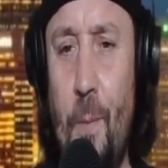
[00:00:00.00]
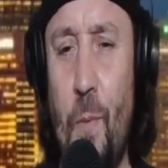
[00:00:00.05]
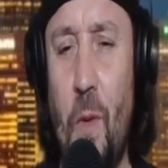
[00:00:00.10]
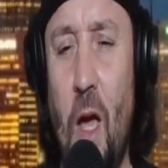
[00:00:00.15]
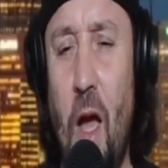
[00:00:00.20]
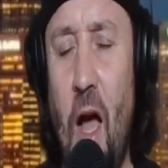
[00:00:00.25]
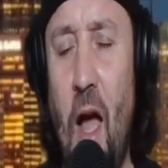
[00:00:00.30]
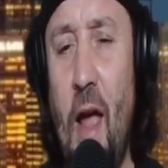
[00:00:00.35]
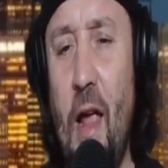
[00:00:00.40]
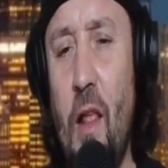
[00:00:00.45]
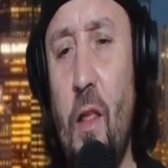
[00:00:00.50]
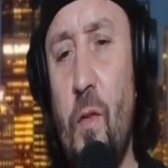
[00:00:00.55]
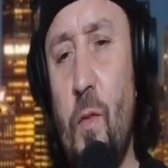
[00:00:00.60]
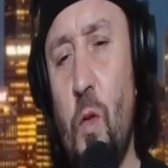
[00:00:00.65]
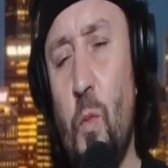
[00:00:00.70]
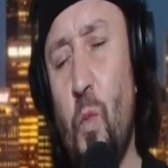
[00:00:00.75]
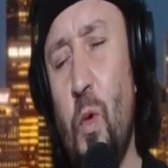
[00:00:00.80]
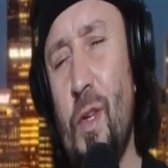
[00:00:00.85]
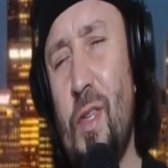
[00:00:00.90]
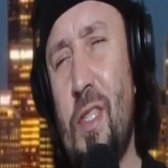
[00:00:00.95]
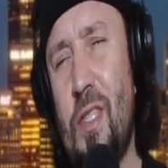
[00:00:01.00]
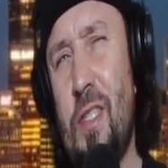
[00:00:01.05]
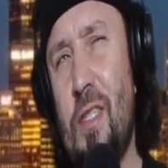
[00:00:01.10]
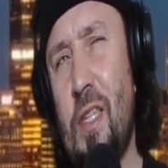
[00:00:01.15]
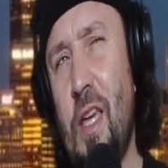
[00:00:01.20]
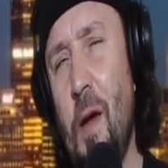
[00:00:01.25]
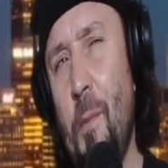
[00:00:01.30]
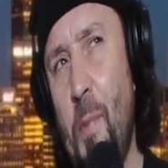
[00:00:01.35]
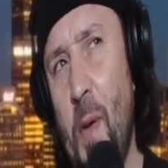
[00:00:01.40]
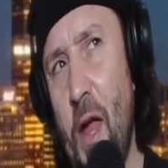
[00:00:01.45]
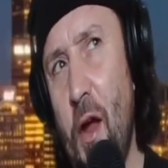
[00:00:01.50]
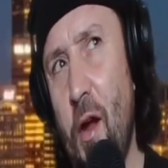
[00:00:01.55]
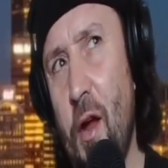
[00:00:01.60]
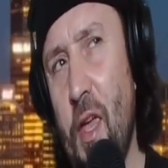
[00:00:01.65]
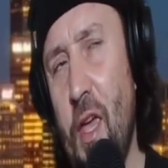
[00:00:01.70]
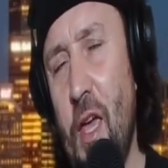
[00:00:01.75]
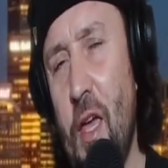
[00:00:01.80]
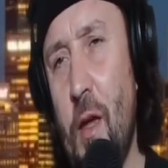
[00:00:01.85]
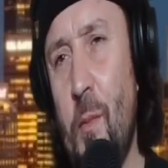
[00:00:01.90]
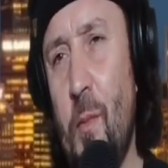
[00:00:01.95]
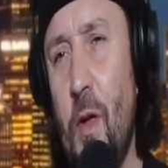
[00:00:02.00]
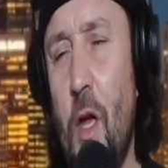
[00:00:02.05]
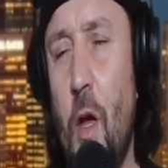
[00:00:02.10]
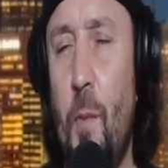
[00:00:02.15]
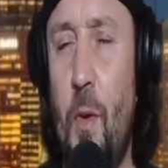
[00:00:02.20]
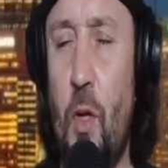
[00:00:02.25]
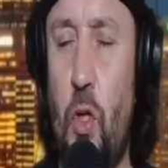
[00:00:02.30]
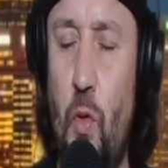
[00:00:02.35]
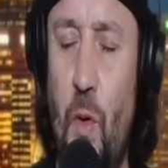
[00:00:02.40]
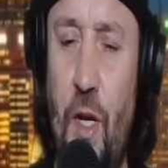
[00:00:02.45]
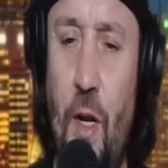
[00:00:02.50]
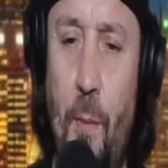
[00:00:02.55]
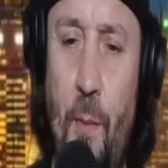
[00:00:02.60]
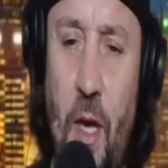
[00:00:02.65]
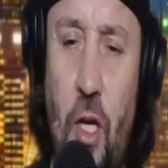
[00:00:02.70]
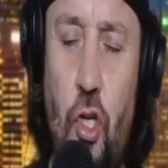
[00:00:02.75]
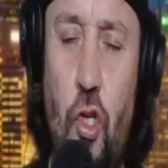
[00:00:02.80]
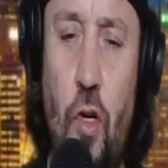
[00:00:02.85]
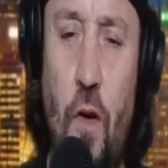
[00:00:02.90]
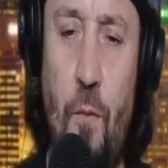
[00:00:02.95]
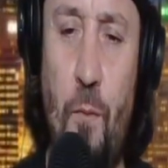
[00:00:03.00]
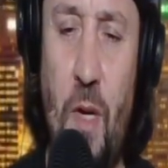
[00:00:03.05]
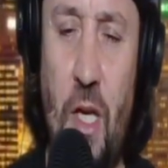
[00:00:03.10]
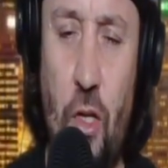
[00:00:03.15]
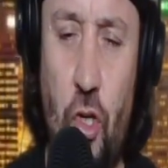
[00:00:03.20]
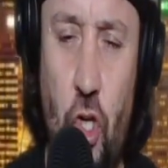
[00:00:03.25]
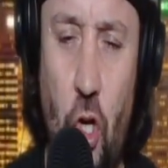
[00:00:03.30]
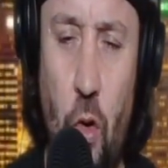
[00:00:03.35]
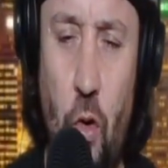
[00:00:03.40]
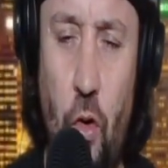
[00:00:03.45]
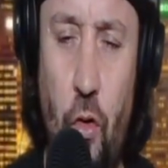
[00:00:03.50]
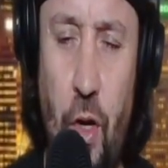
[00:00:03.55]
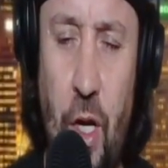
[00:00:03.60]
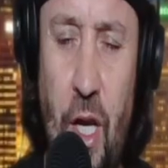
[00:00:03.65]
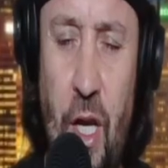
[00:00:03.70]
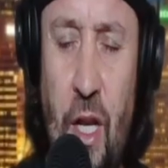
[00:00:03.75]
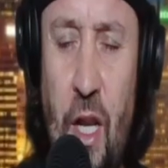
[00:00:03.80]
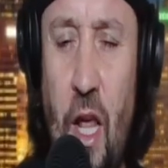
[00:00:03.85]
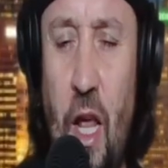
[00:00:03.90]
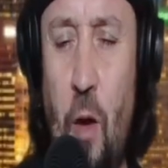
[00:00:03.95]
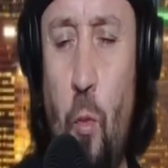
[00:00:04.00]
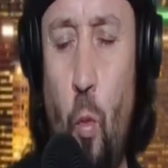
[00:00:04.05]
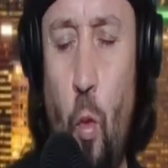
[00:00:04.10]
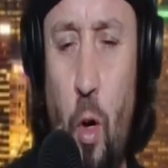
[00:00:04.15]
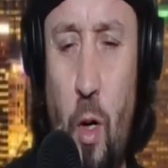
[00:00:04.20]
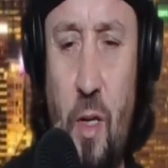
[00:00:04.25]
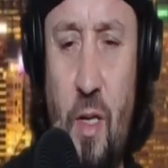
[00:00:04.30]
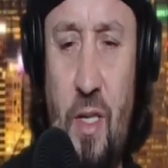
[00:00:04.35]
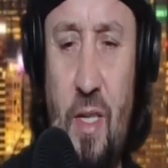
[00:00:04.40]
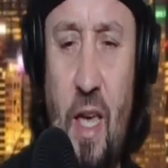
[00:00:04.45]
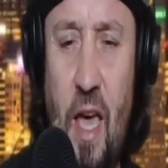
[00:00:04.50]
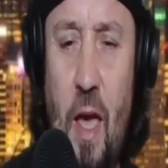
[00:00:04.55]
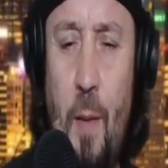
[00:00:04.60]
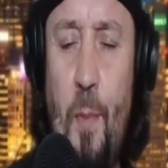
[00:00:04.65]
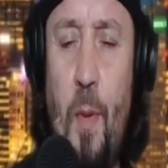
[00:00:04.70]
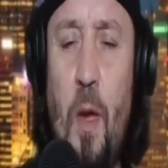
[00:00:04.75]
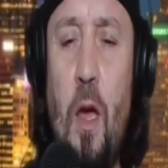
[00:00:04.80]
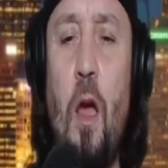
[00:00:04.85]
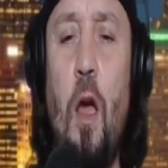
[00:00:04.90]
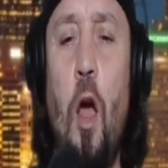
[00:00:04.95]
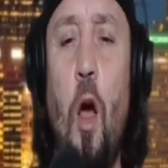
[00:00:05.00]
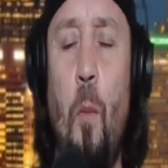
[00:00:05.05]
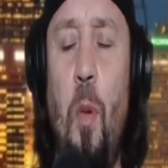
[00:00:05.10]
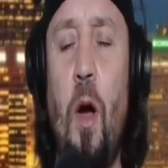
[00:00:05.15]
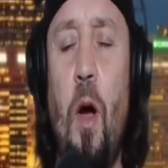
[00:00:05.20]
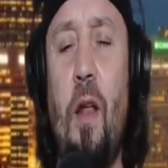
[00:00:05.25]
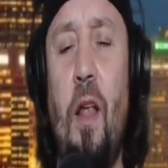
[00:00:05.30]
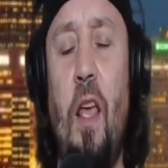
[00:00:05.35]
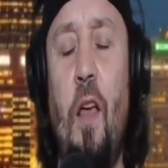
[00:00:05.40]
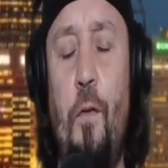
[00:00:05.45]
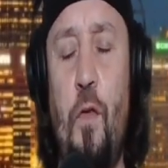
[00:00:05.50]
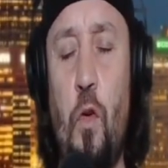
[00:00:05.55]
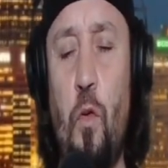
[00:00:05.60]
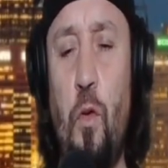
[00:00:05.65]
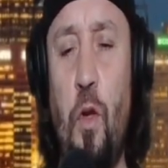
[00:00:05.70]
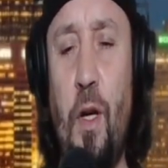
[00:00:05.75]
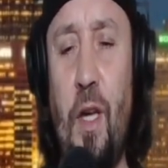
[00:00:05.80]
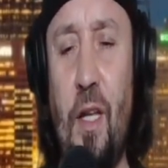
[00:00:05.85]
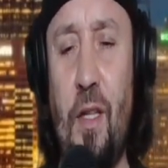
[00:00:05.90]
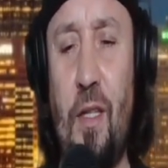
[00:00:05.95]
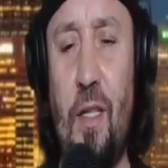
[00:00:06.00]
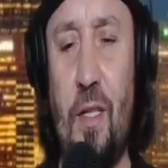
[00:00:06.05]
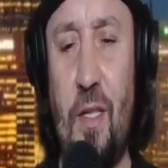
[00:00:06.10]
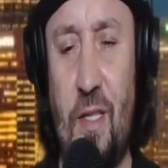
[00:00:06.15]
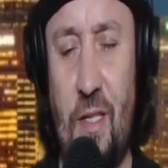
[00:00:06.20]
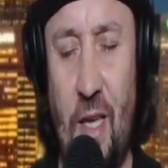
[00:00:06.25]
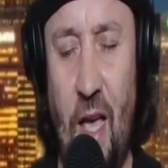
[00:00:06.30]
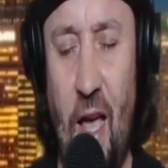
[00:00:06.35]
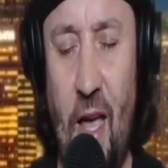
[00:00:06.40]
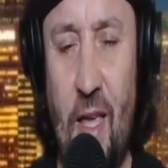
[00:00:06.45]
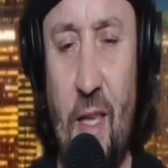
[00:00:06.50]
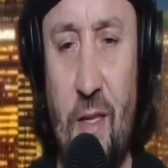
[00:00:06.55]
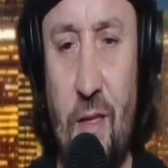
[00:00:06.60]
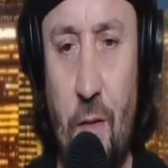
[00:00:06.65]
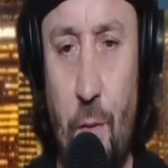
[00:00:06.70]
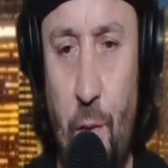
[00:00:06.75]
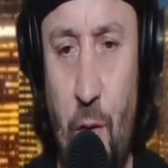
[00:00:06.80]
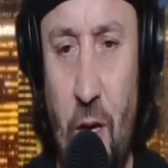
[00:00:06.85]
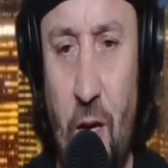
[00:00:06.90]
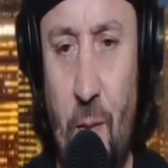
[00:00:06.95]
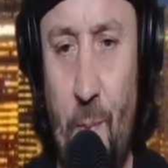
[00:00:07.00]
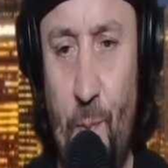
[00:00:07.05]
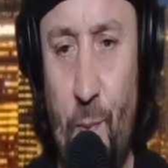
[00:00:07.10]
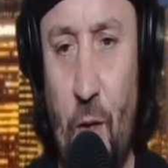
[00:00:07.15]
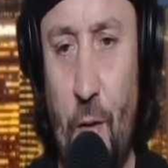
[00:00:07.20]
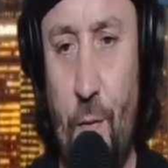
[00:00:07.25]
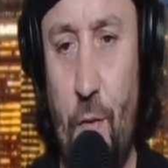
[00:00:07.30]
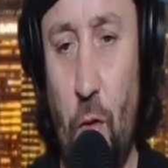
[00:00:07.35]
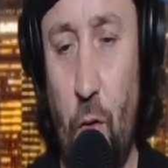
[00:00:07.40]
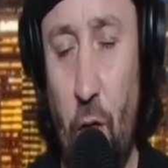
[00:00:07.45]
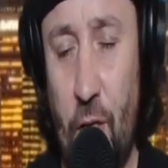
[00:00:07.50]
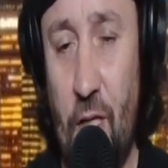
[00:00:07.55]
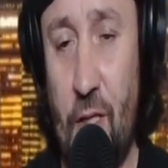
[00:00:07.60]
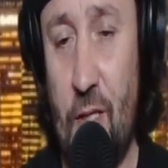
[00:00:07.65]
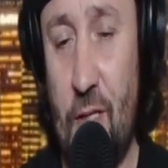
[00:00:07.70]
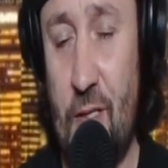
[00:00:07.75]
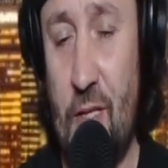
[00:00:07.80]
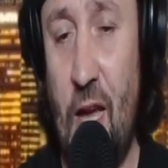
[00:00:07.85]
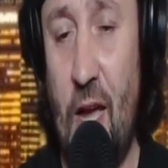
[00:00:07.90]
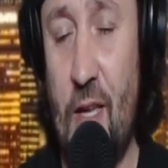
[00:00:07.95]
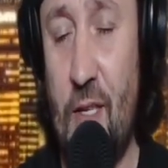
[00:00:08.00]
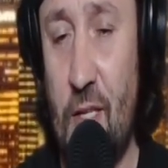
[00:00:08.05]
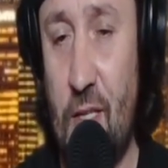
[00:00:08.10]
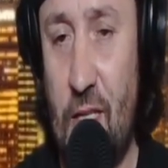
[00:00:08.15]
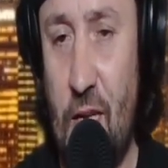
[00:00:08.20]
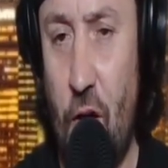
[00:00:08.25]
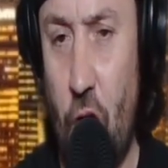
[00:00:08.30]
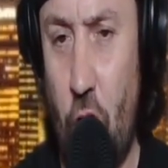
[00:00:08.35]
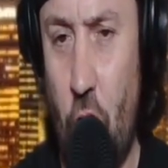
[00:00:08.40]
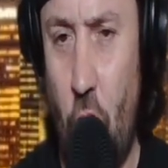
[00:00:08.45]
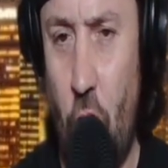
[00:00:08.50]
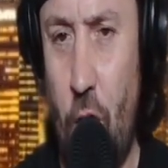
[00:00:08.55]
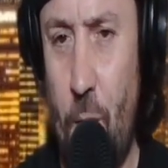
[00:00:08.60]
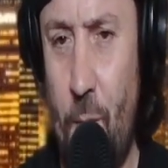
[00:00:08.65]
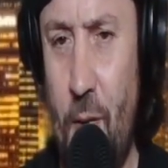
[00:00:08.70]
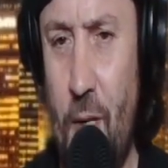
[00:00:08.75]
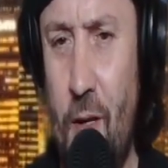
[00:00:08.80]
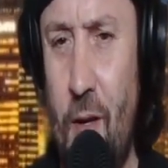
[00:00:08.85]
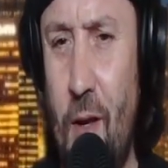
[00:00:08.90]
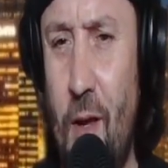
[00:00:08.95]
I was comparing him between a mixture of Mean Joe Green and Warren Sapp, but if you look at the size of him, if you look at the size of Derek Harmon,